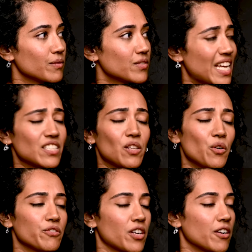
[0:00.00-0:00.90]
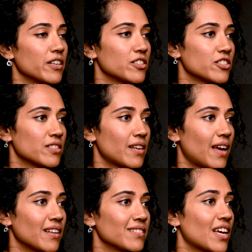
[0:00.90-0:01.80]
takes a lot of courage,
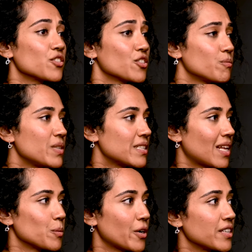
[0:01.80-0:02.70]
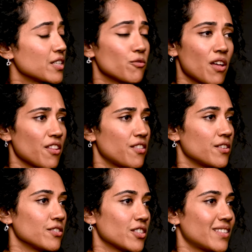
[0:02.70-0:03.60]
and that should be celebrated rather
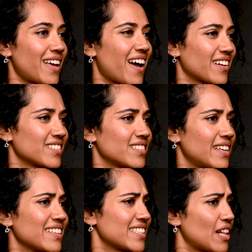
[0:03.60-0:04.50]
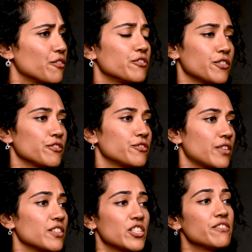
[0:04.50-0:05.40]
than just the act itself of
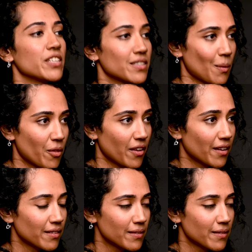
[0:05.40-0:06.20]
achieving something.